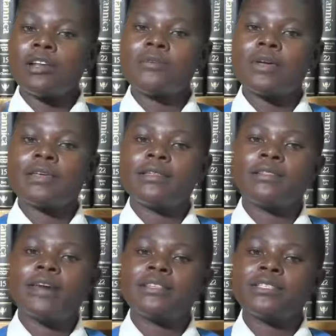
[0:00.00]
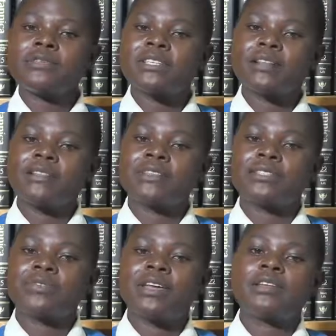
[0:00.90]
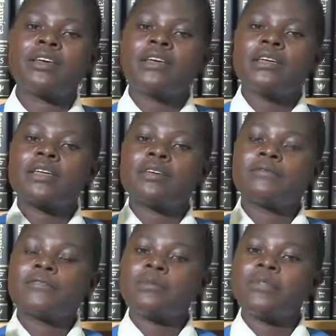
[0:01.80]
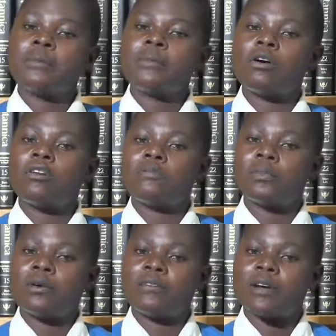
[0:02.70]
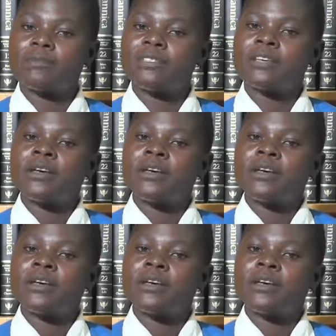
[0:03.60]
way that you tell the student from the book of Proverbs,